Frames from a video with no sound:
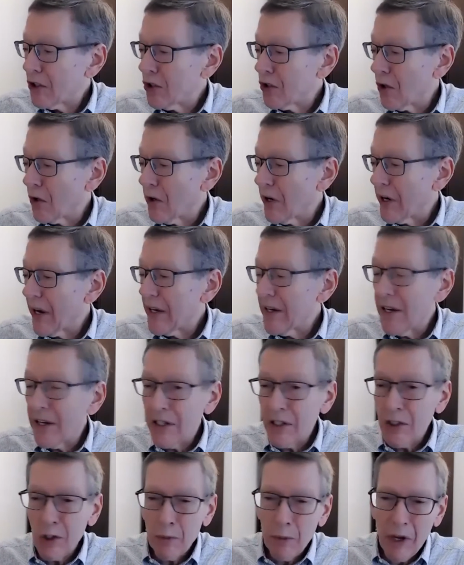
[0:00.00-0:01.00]
story, and
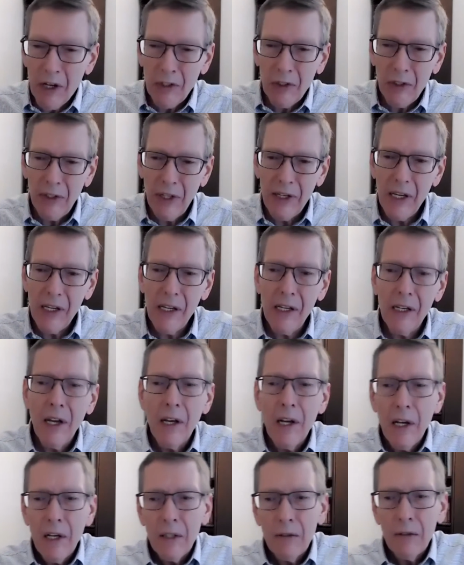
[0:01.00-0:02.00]
especially
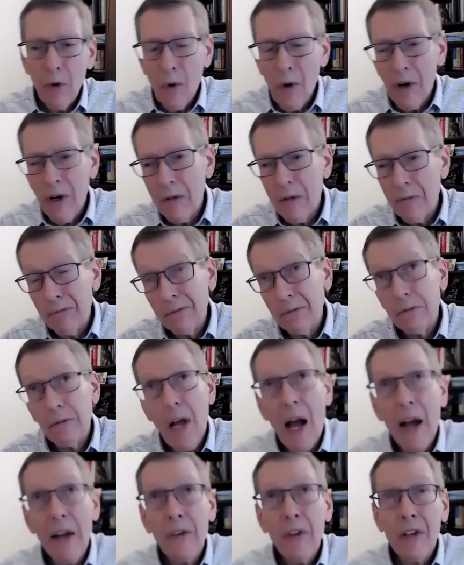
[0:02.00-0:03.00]
for,
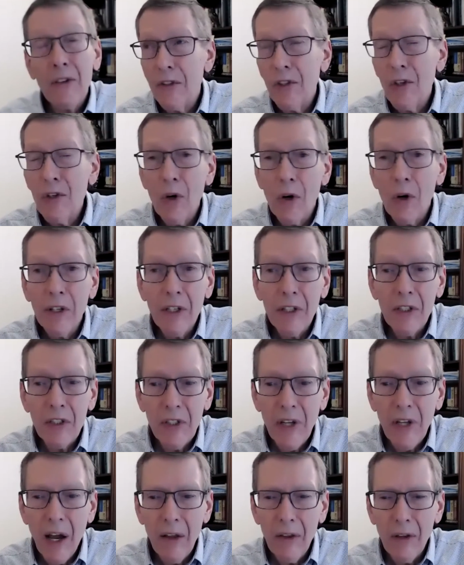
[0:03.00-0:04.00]
I think New York is
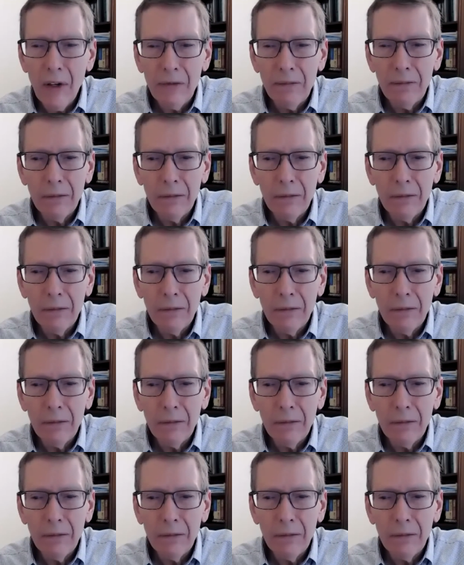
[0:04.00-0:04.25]
now the